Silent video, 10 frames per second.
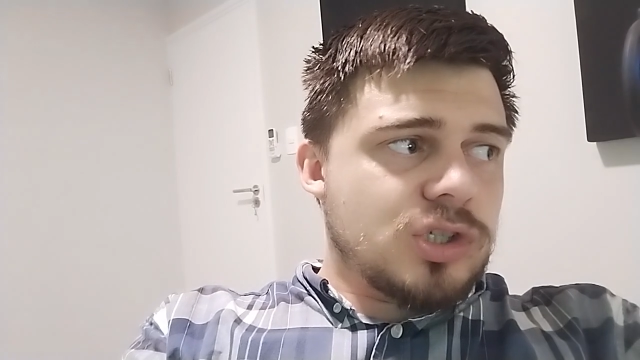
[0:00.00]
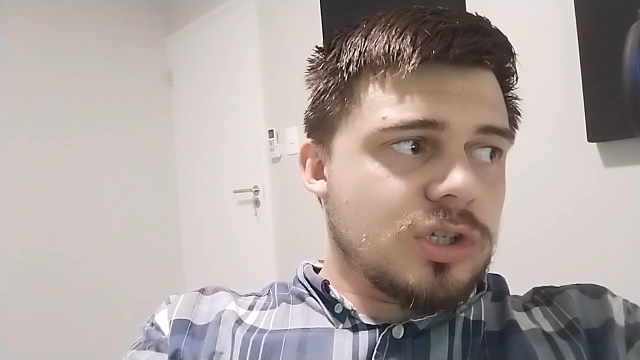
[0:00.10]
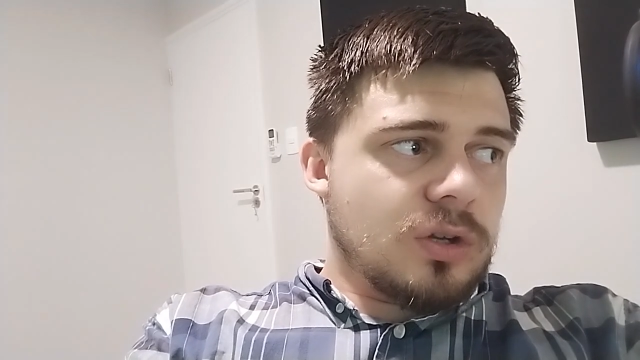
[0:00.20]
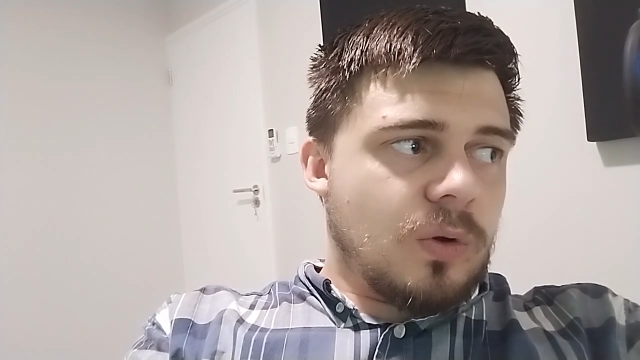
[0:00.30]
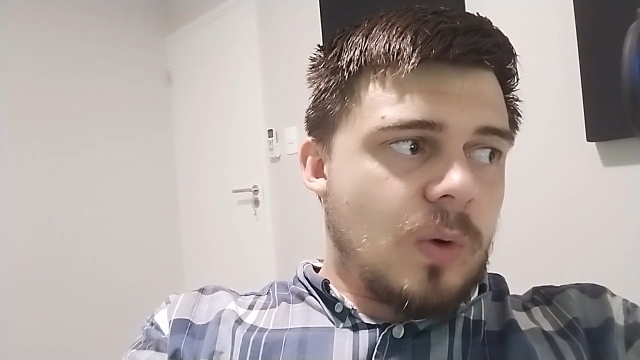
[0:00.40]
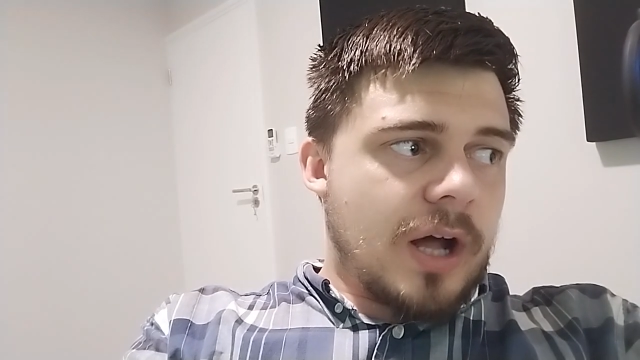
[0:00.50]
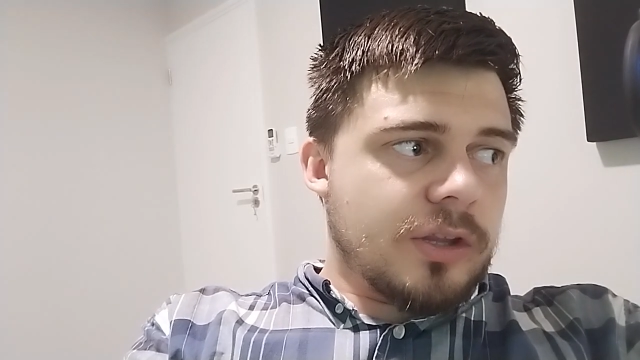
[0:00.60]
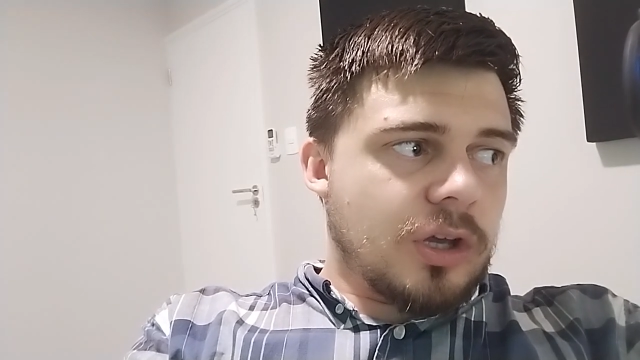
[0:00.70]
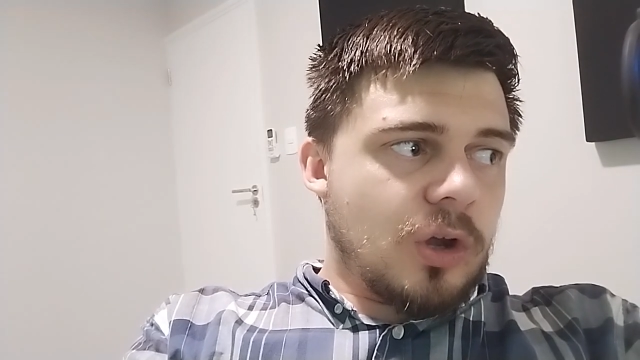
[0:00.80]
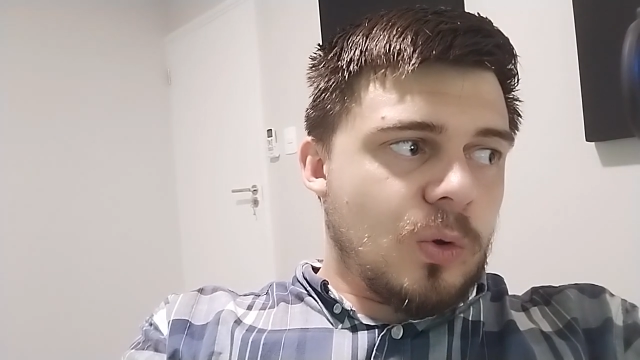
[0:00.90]
a while
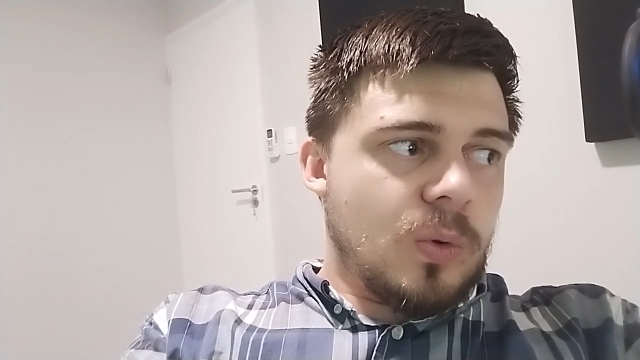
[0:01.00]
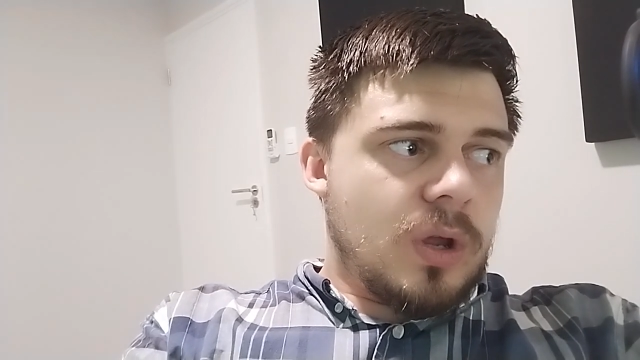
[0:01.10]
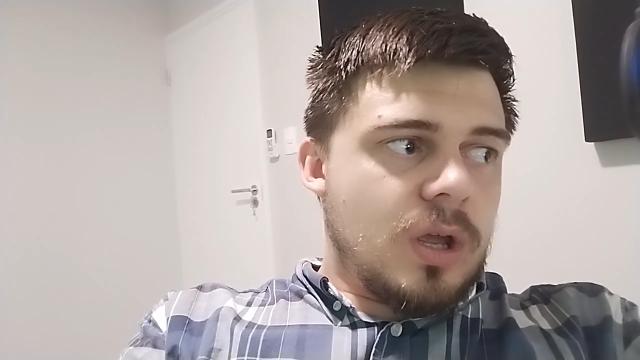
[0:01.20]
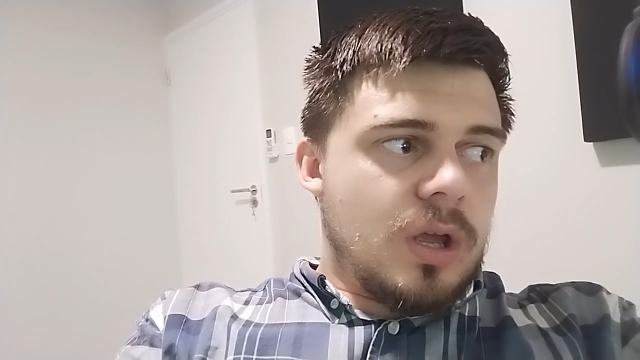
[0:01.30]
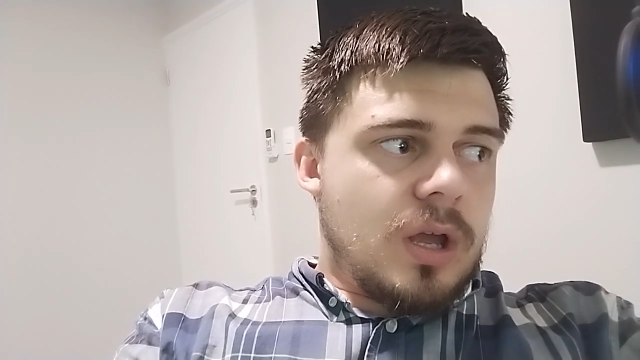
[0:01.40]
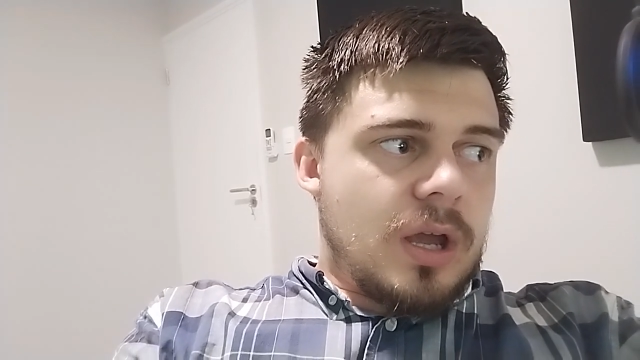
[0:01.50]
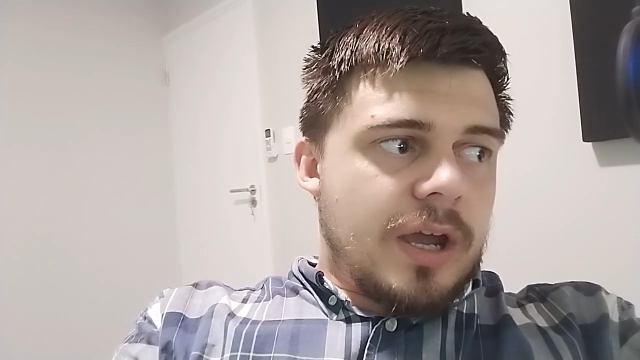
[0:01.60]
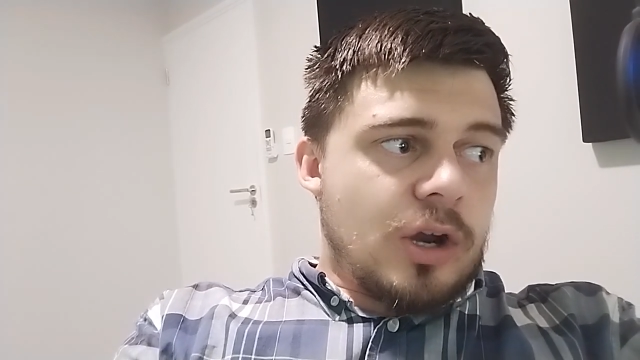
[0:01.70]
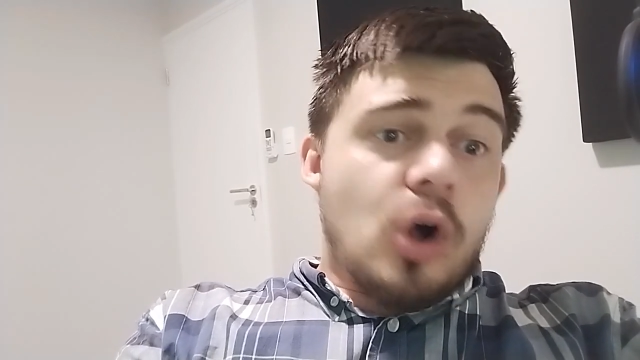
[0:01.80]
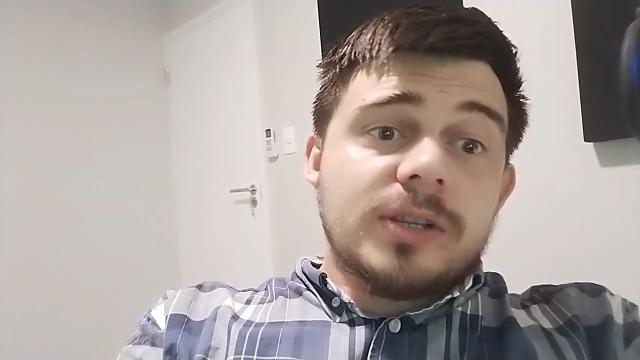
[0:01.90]
ago, an
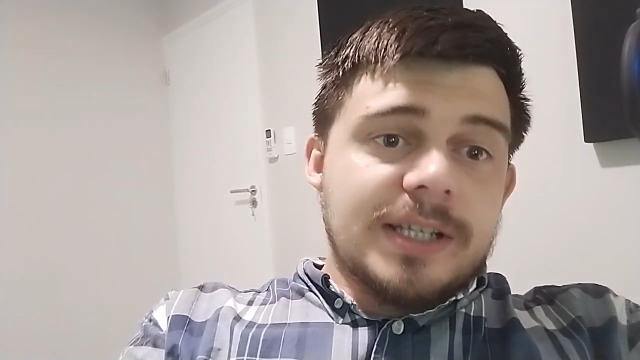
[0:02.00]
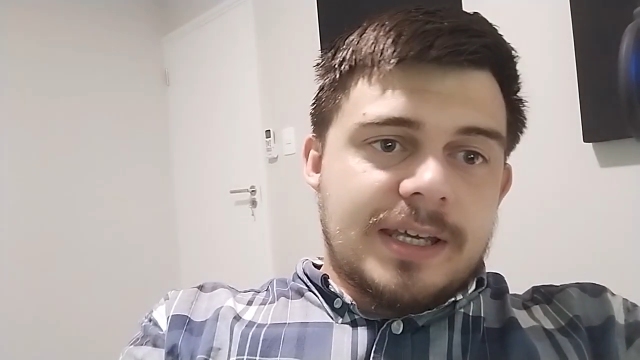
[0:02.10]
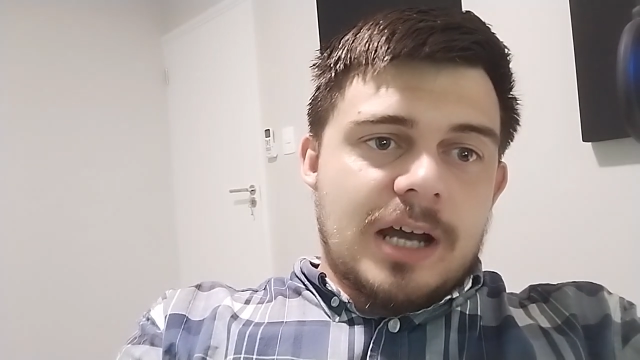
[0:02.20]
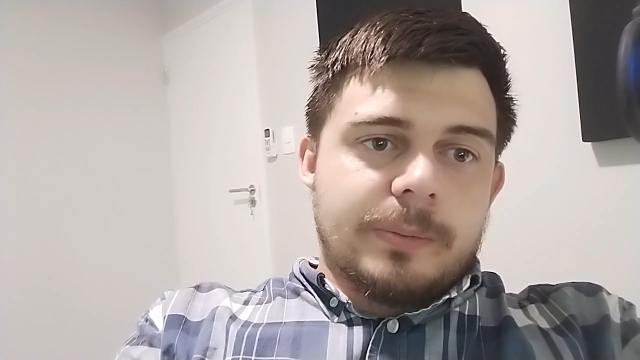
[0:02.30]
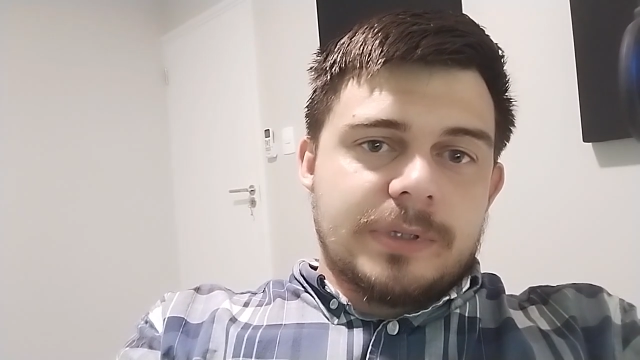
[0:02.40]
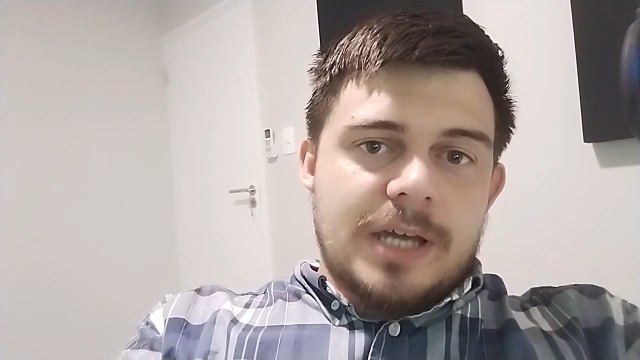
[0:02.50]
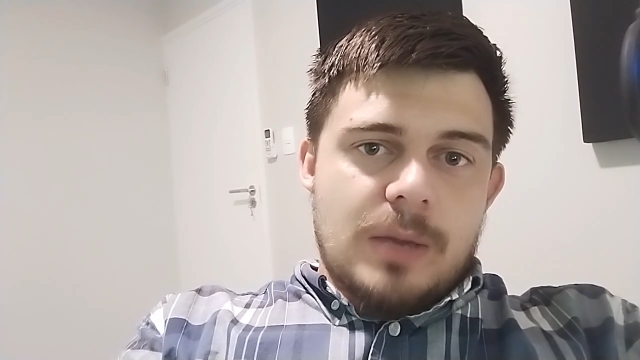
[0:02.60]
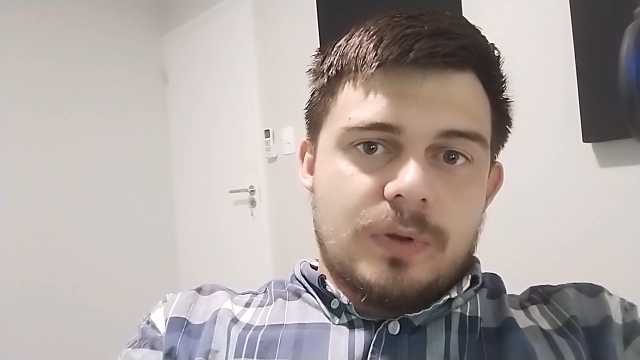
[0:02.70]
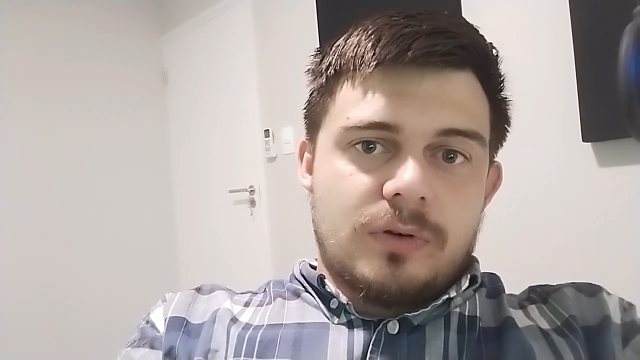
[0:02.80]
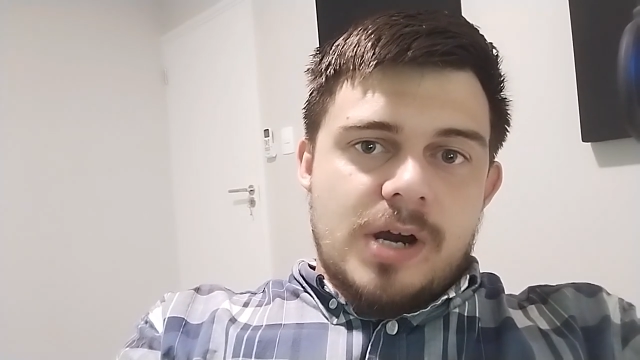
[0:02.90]
elderly couple came
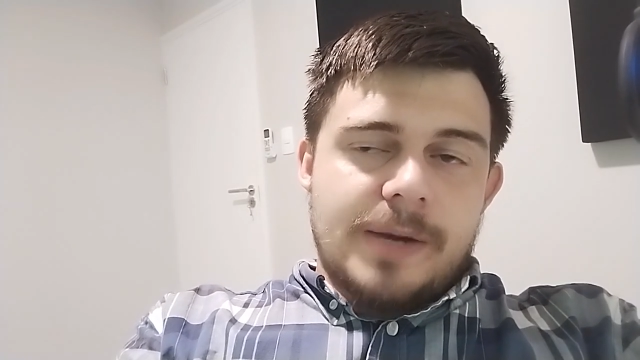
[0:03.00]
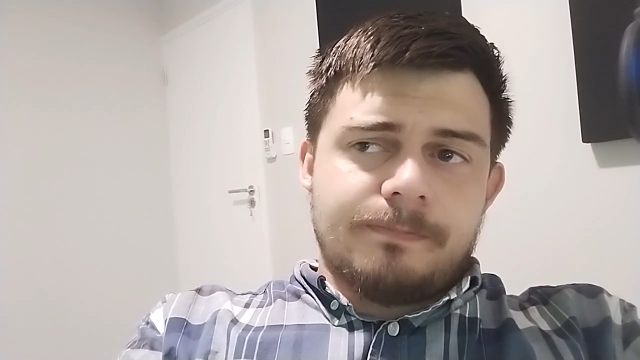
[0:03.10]
in, right?